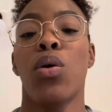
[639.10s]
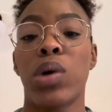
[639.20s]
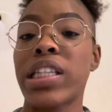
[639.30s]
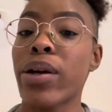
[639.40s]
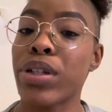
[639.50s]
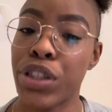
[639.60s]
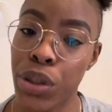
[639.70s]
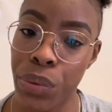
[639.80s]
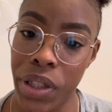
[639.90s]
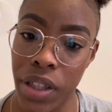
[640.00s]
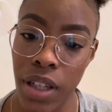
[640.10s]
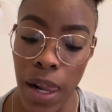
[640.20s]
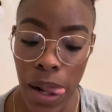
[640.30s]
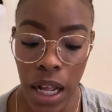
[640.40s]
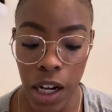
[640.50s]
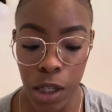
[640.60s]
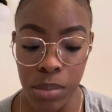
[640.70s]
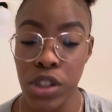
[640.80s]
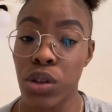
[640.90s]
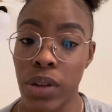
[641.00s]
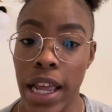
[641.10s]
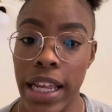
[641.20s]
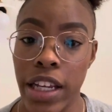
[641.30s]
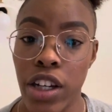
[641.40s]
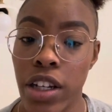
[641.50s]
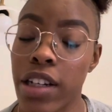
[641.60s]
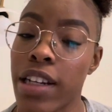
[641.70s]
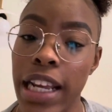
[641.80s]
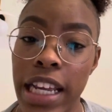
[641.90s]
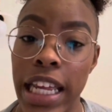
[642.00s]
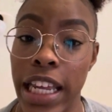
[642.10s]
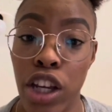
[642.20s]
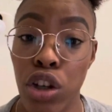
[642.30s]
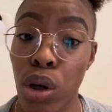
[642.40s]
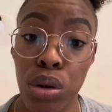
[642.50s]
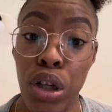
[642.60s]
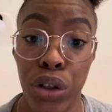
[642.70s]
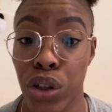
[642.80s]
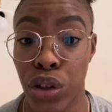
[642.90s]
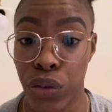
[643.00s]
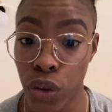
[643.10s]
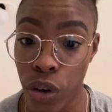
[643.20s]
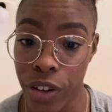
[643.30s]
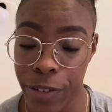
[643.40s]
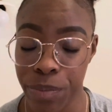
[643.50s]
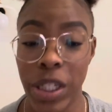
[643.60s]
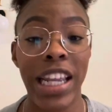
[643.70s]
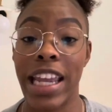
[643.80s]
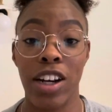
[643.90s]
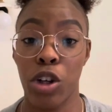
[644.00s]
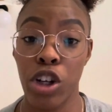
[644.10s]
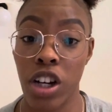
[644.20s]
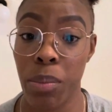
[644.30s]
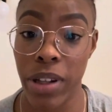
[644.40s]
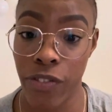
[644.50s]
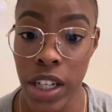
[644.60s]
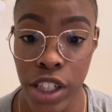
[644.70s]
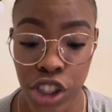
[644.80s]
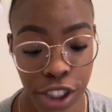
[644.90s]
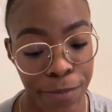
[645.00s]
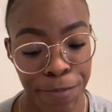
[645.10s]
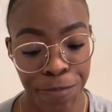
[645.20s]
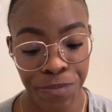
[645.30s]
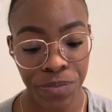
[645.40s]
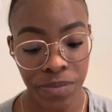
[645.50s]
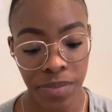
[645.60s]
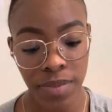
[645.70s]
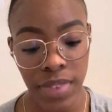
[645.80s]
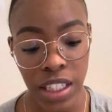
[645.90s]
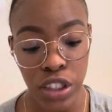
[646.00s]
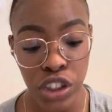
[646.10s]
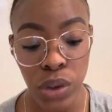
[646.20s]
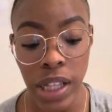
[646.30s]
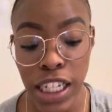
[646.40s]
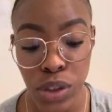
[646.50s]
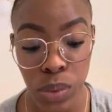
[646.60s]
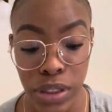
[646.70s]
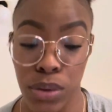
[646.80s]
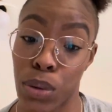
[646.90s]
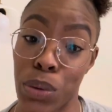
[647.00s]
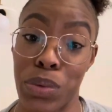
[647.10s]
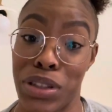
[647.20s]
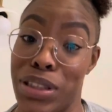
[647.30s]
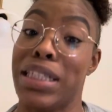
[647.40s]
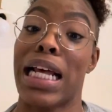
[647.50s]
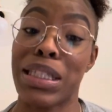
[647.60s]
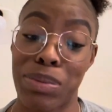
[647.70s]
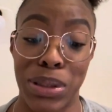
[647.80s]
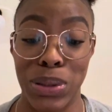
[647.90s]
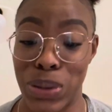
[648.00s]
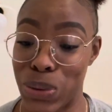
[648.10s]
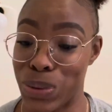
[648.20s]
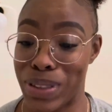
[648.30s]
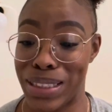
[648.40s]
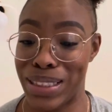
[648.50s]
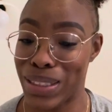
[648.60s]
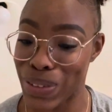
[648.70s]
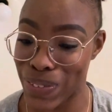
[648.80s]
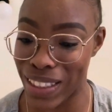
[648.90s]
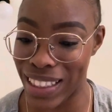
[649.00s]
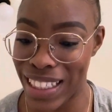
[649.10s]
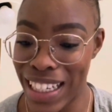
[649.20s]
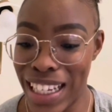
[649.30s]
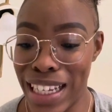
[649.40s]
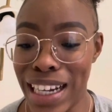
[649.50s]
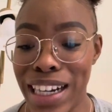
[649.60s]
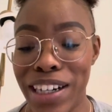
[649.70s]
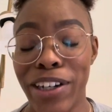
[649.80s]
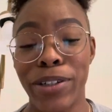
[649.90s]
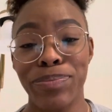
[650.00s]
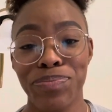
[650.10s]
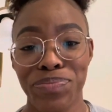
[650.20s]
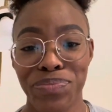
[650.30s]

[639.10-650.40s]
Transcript: what they were doing um, so that it, it, it can no longer go forth. It can couldn't be finished. So that's what the Lord was. That's what the Lord was doing. Um,